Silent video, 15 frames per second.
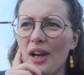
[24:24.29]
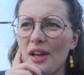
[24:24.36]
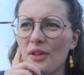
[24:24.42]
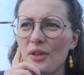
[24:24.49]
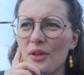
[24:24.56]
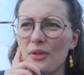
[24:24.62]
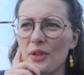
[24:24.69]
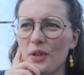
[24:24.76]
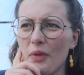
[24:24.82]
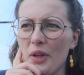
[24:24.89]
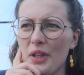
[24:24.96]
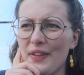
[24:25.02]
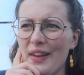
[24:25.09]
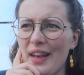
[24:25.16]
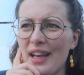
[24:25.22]
I don't know if it
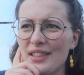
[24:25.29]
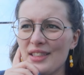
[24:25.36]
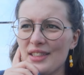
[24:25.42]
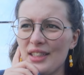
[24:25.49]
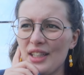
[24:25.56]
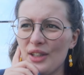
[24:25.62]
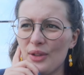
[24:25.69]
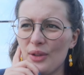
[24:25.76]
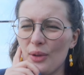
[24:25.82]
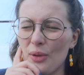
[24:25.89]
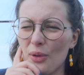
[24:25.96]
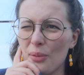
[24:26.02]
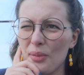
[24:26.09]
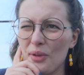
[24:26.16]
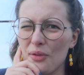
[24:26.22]
was last year
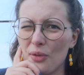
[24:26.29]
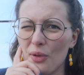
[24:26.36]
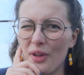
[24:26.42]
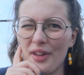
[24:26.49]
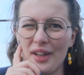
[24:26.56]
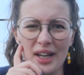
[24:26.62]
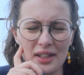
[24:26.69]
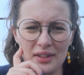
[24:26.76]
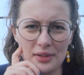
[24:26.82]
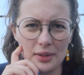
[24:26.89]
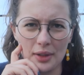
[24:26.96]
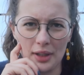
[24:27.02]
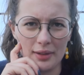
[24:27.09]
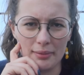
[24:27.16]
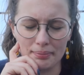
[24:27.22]
or before that,
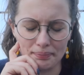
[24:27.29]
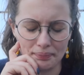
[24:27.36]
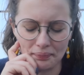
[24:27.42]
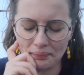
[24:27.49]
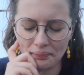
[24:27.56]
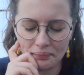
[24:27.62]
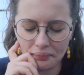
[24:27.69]
um,